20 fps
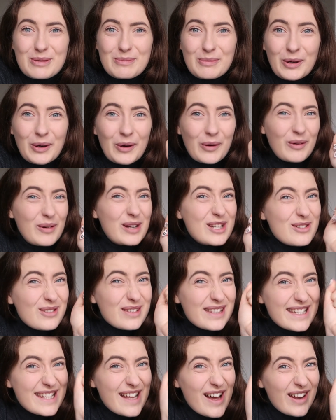or more, which
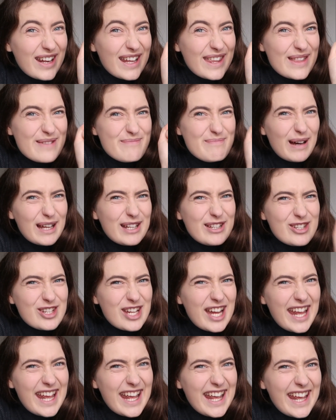was not in the
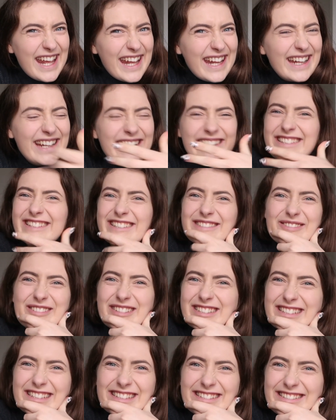budget, just
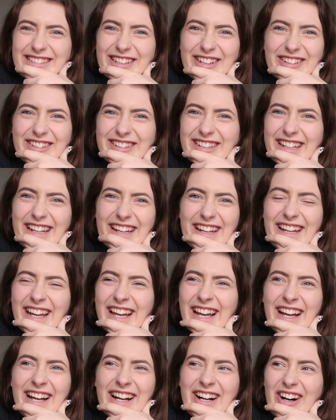wasn't on
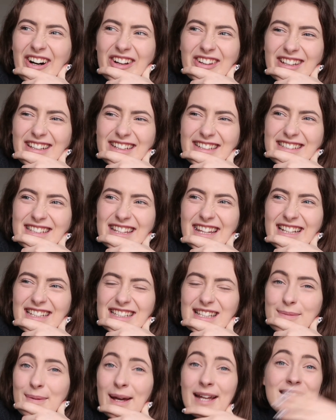the list of things
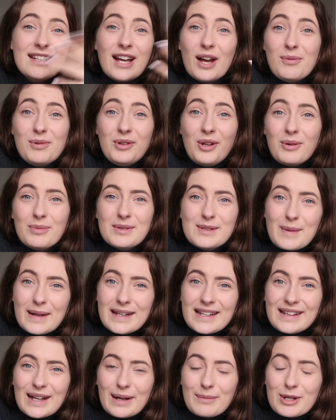to spend. I will not be
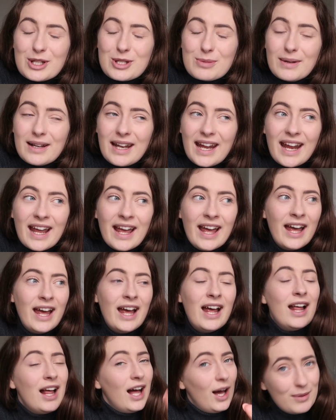spending that much money.
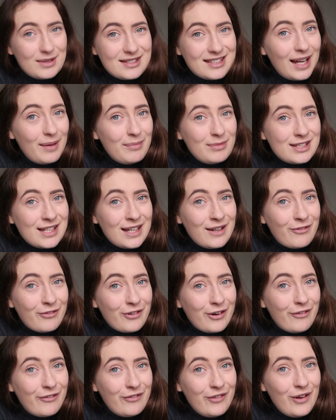I was tempted
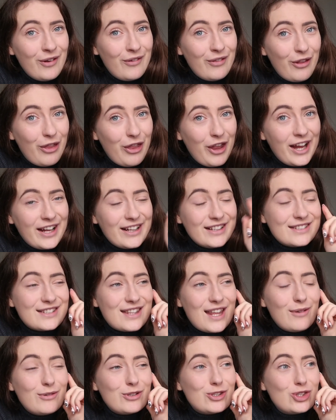for a few of the things,
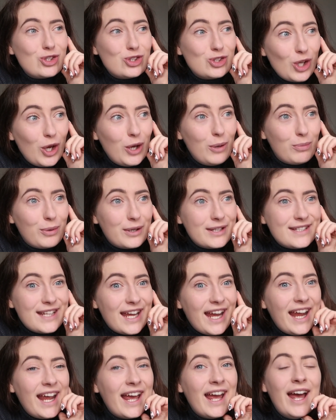they were so
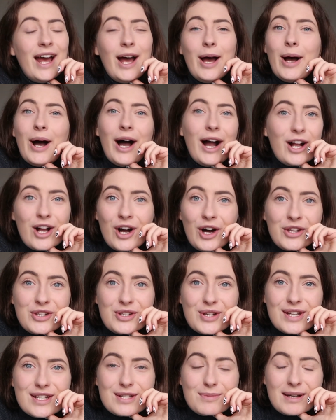pretty. I can't
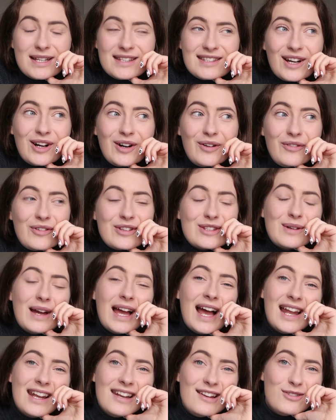do it to myself. So I
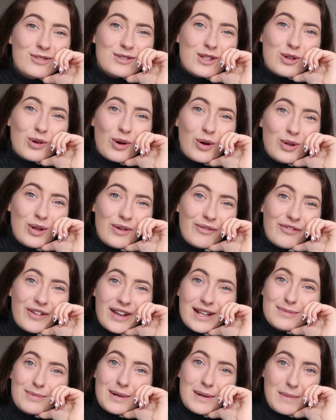had a little scroll on
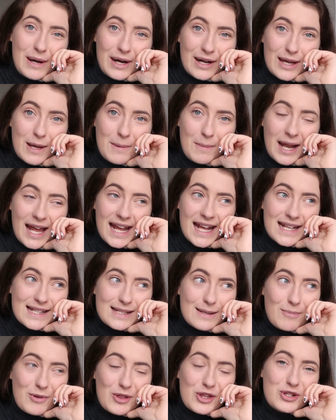Facebook
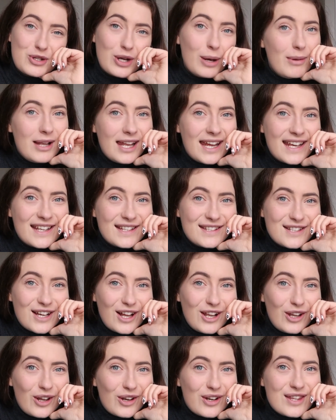Marketplace, but the trouble is
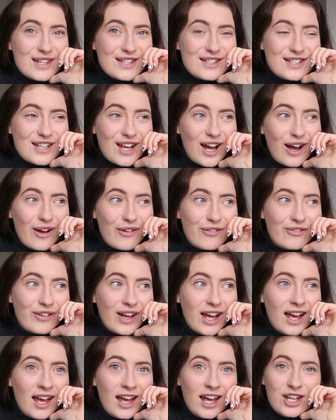a lot of the stuff
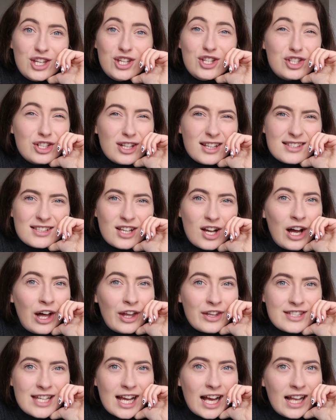you just
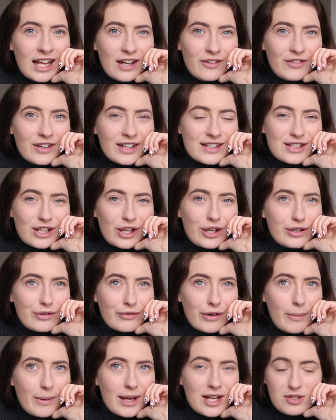can't tell if it's a load of
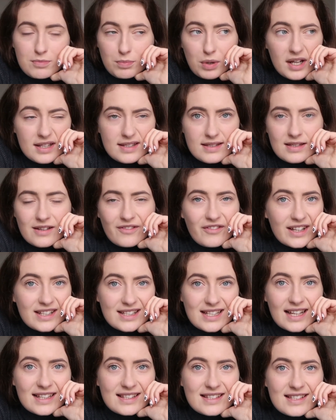rubbish. Prices are
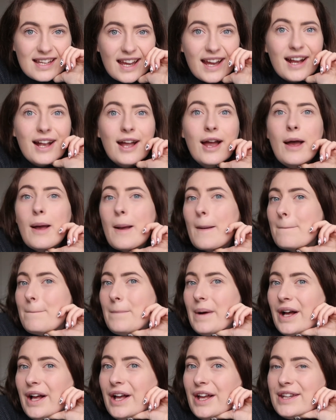fantastic,
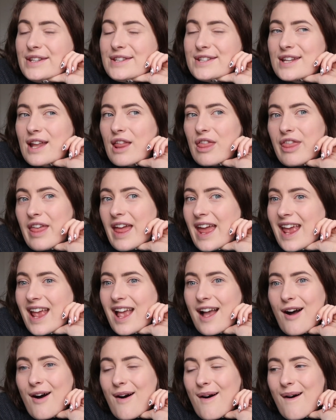but
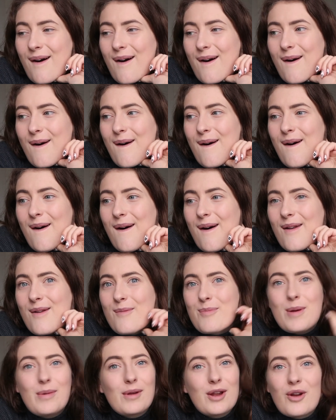people
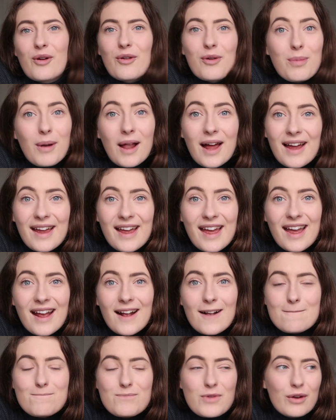are not
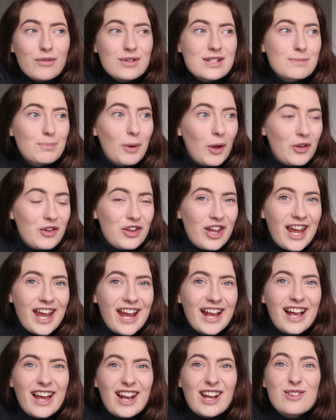replying, I'm not
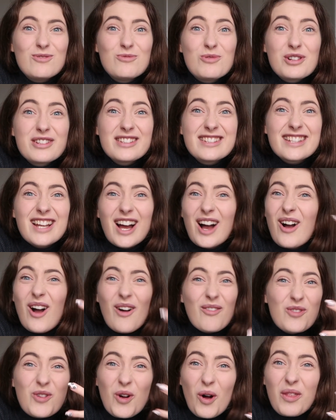responding, and
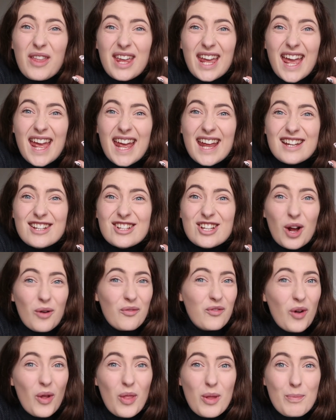I've got the itch,
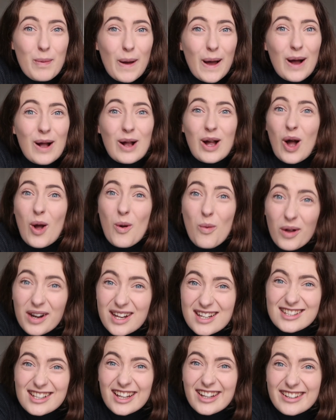I've got the bug, I
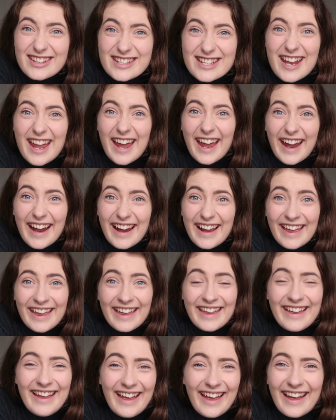want it done today.
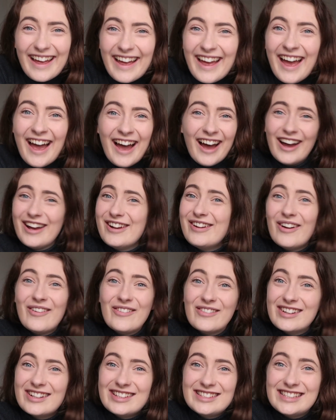I
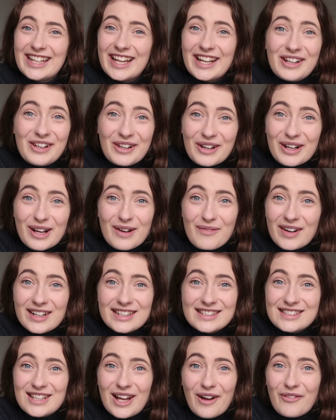don't want to sit and look at my
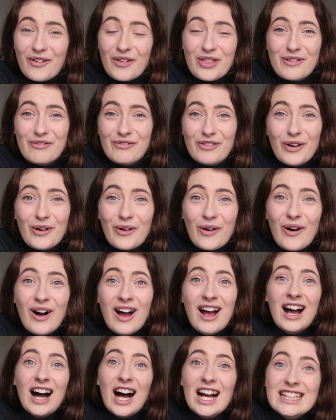stuff on the floor,
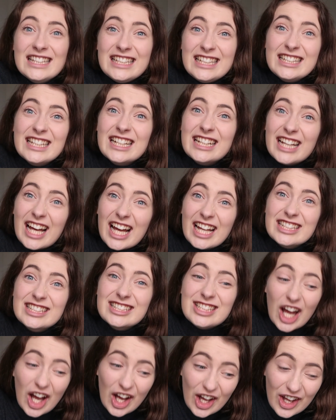I need it
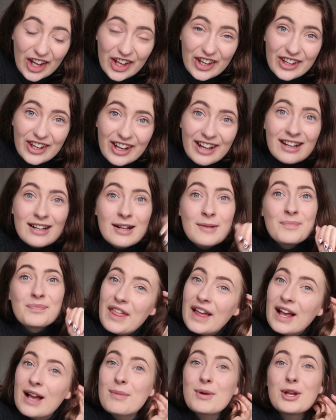get done. I
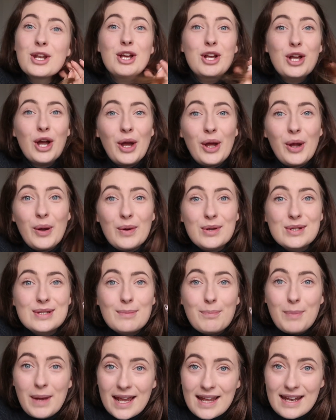think I'm going to go
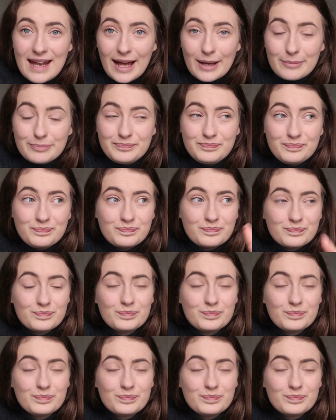to B&M